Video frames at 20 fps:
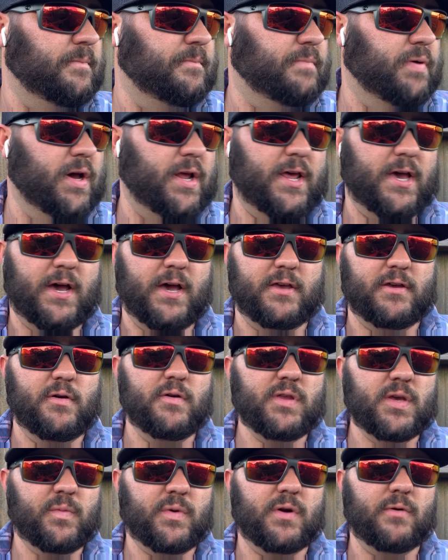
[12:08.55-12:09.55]
But you
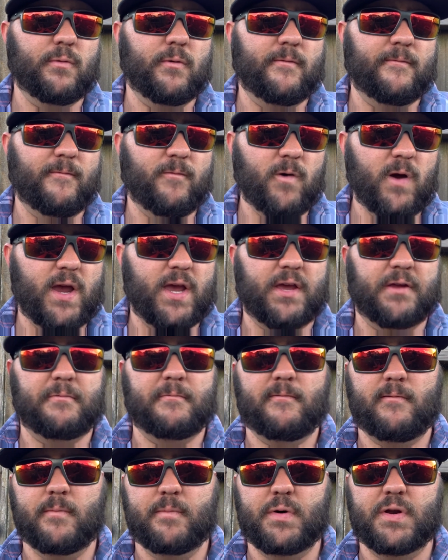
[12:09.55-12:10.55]
really want to
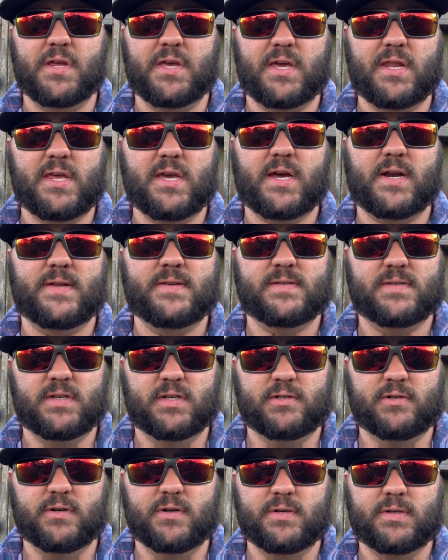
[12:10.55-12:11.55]
refrain from putting any kind of
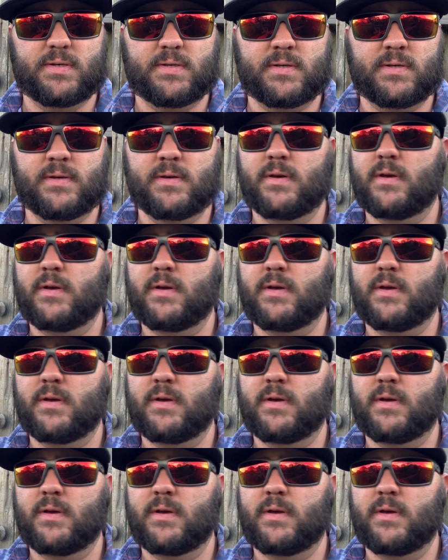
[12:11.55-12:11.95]
citrus,